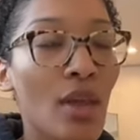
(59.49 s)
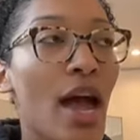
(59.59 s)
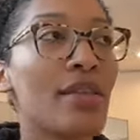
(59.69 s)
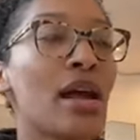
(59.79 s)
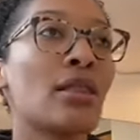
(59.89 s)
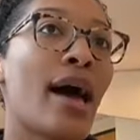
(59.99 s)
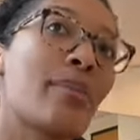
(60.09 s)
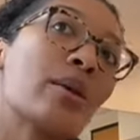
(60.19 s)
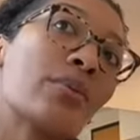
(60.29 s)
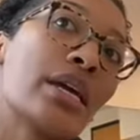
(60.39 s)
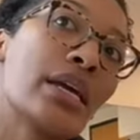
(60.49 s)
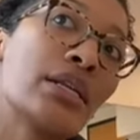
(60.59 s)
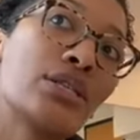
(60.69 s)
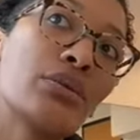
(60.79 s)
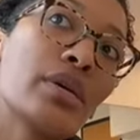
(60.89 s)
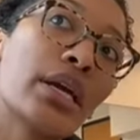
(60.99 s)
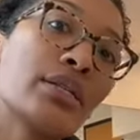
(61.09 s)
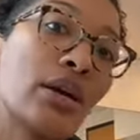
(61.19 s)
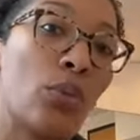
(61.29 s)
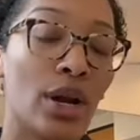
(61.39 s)
I think a lot of people get into it because
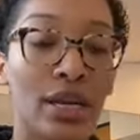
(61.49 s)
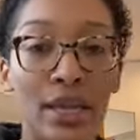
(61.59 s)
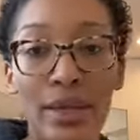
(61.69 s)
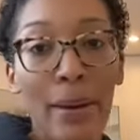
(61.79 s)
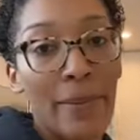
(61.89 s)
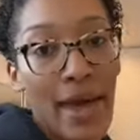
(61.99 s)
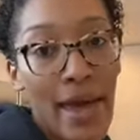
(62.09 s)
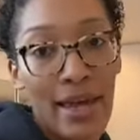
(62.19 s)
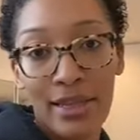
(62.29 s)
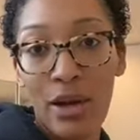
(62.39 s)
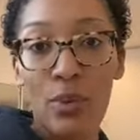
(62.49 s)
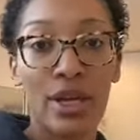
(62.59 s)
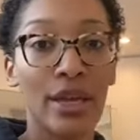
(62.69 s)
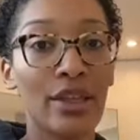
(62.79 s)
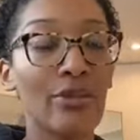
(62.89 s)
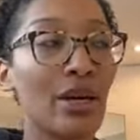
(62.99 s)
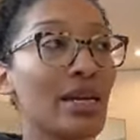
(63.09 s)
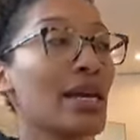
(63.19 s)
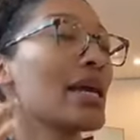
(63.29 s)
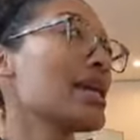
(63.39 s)
they want to get their bag, they want to get their
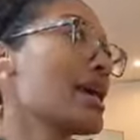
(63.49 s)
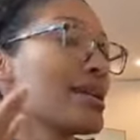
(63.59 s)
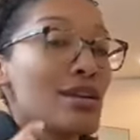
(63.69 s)
money. And, you